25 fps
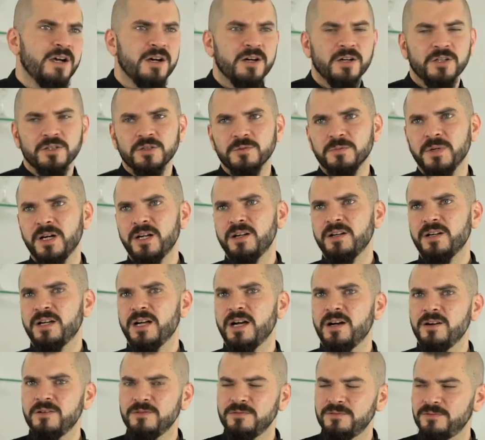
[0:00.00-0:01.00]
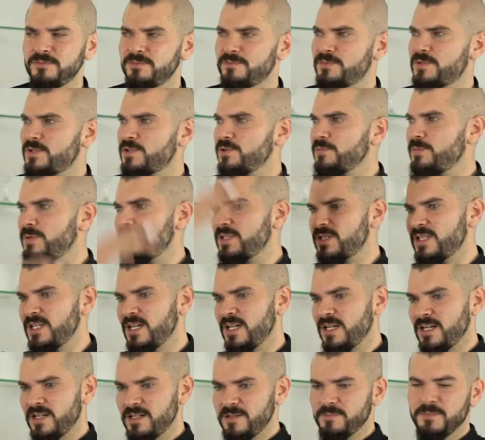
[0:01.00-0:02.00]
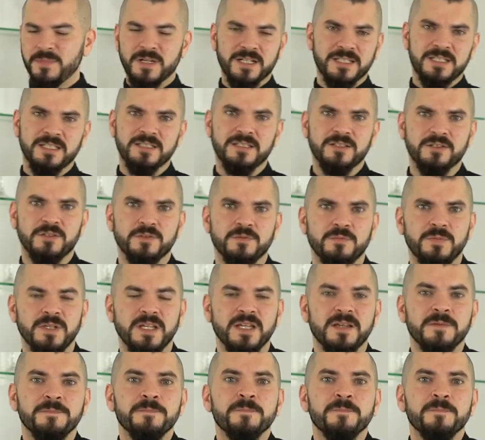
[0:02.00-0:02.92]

or no matter how superstar a bartender could be,